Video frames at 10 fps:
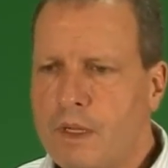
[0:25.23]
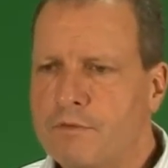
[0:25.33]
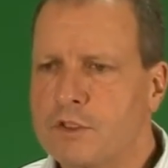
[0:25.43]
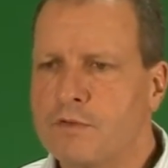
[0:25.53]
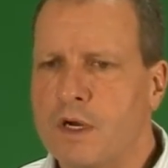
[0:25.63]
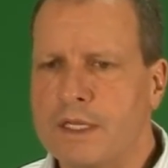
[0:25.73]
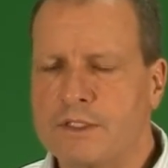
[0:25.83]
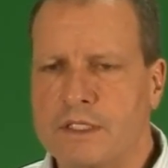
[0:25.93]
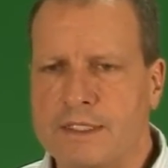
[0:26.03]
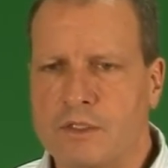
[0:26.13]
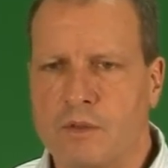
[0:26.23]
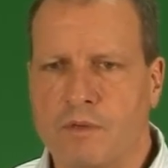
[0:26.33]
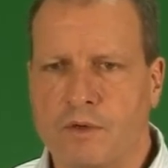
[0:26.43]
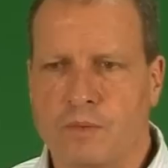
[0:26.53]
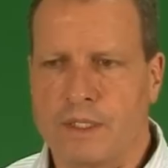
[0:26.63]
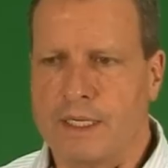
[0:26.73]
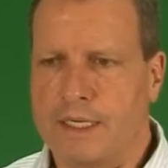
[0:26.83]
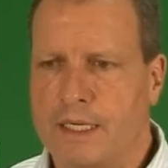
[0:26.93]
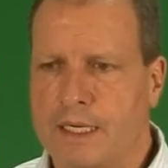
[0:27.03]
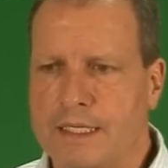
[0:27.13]
First of all, I'd just like to go over what
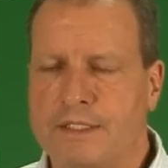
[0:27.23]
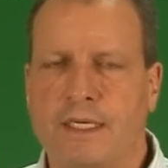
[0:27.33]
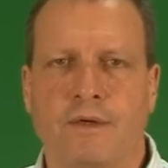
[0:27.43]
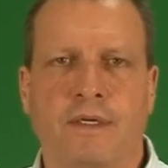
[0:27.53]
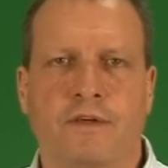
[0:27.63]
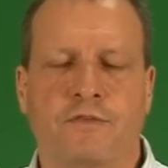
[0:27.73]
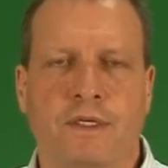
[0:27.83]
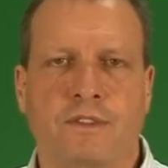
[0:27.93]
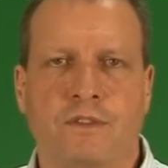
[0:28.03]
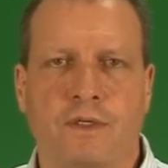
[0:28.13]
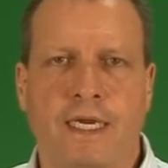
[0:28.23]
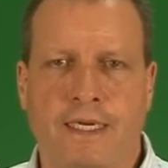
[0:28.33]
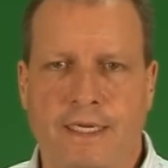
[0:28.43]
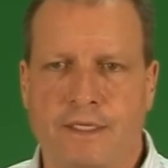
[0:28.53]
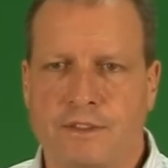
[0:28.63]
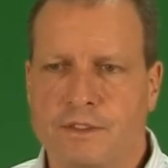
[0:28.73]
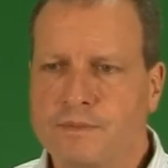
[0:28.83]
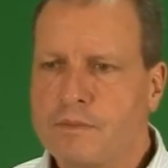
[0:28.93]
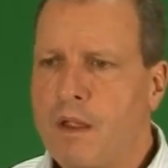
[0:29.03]
a interior French drain is.